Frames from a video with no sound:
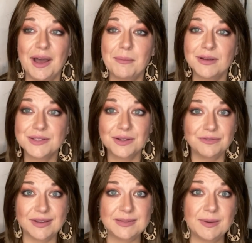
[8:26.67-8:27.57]
I'm also
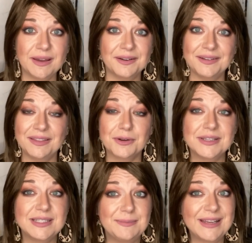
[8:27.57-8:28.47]
on Facebook underneath
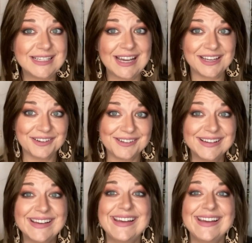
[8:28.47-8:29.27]
Christi McDaniel.